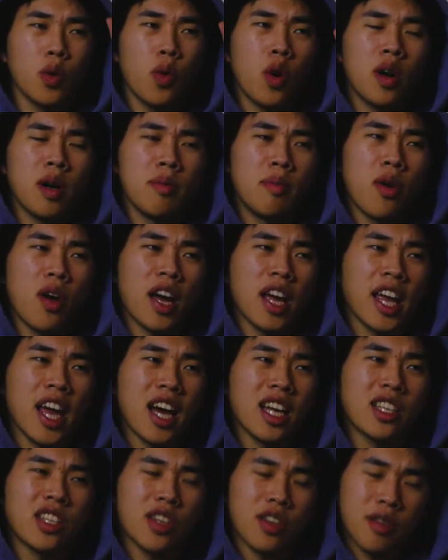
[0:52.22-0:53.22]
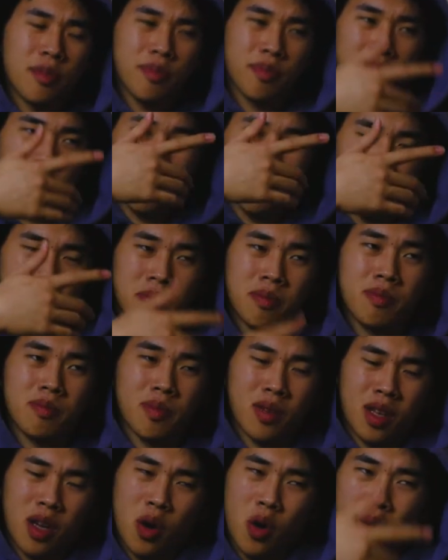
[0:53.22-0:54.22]
Don't worry, bro, I gotcha.
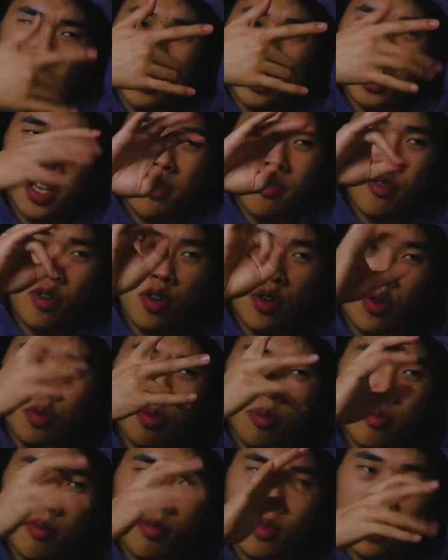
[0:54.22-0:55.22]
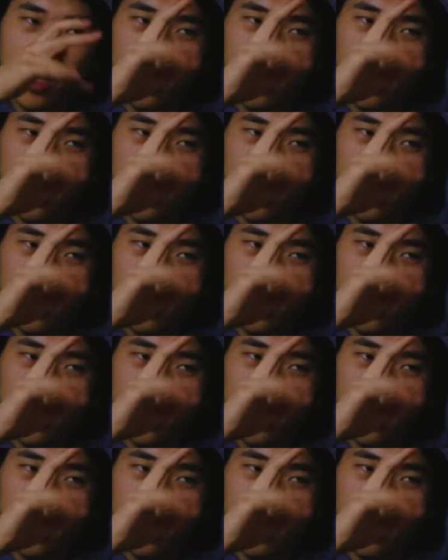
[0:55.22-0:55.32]
Always here for you, you